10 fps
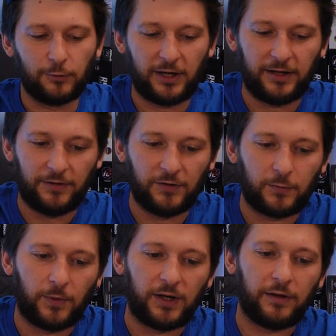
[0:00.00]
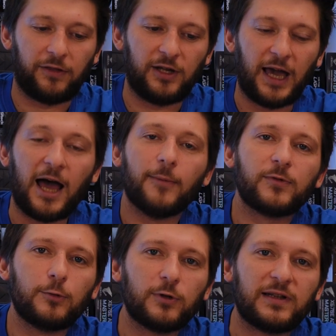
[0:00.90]
look at it this way. The
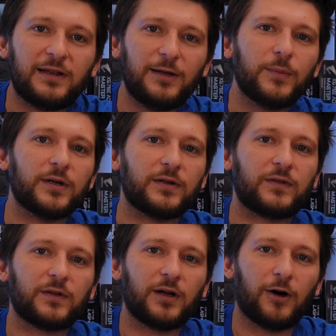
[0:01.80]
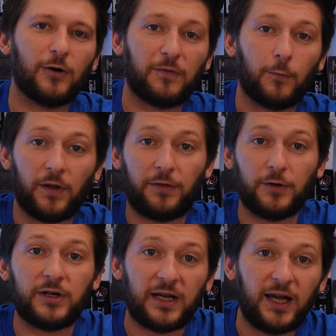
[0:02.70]
absolute limit of
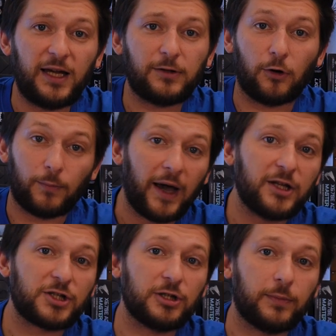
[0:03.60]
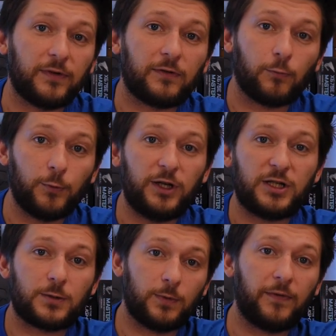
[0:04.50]
138 on my chip is
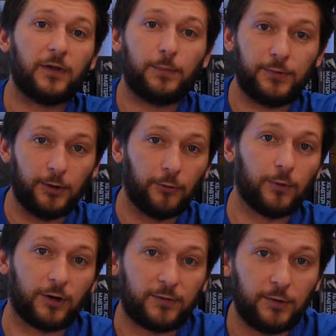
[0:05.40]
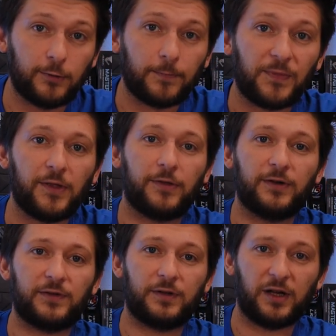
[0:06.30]
reached with the Pure Rock 2.
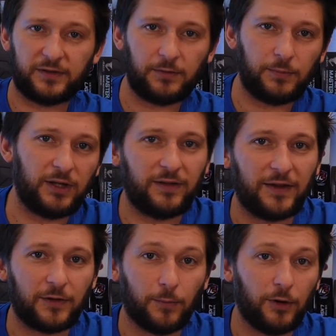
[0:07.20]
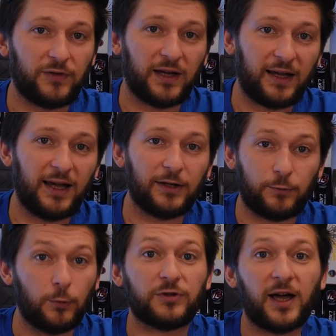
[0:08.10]
This doesn't mean that the Montech Air
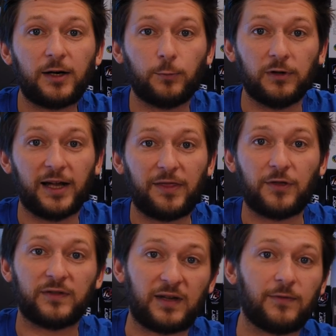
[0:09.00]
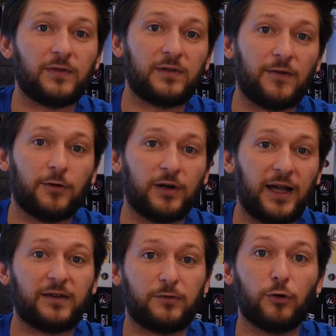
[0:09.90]
210 will let the
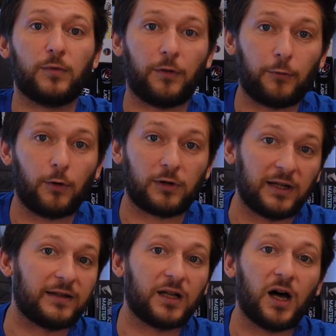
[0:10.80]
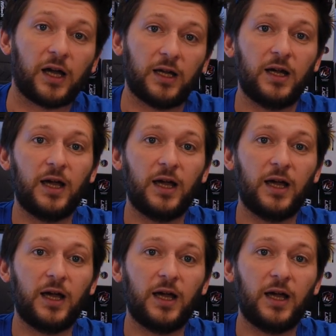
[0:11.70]
7700X thermal throttle and die